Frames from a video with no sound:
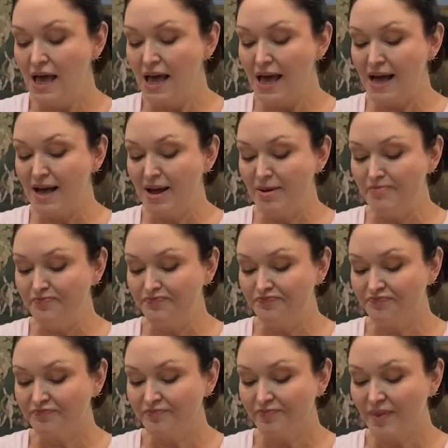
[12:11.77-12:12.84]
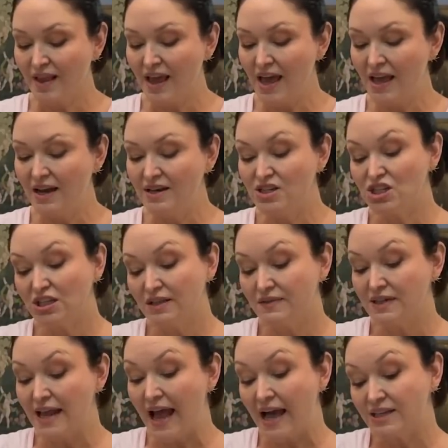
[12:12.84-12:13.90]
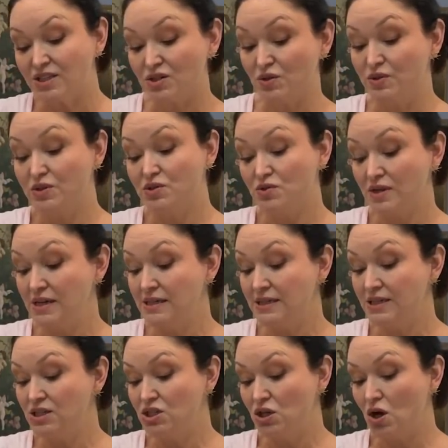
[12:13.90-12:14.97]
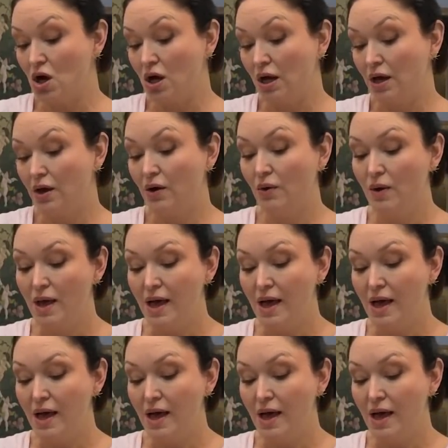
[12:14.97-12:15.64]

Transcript: And she lived at Astor Street in Chicago.